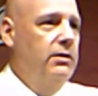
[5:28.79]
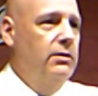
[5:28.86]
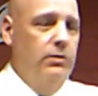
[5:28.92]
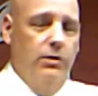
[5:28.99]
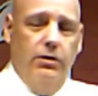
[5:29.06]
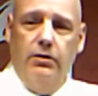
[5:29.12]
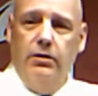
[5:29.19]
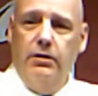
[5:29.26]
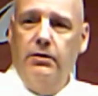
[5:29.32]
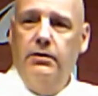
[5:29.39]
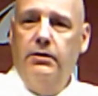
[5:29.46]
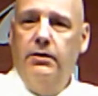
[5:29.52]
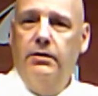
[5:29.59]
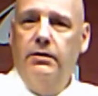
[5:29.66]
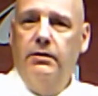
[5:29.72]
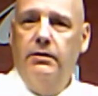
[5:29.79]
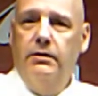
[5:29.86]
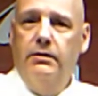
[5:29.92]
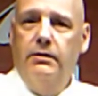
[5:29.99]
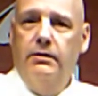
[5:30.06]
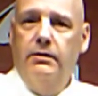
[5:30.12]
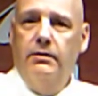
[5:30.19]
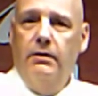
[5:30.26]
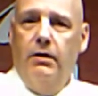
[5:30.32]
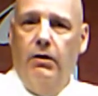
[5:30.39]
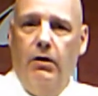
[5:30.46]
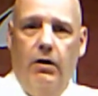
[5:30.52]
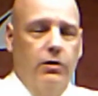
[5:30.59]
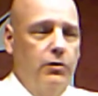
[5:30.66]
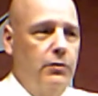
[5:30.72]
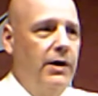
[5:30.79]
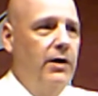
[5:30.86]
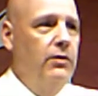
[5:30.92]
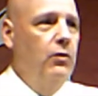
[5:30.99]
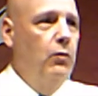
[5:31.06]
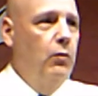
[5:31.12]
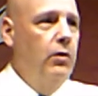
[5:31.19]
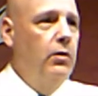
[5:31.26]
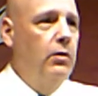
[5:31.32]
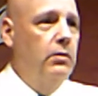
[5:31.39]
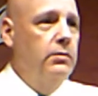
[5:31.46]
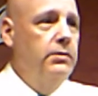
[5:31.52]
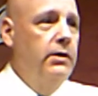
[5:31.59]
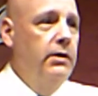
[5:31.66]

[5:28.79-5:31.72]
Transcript: learned all around the world.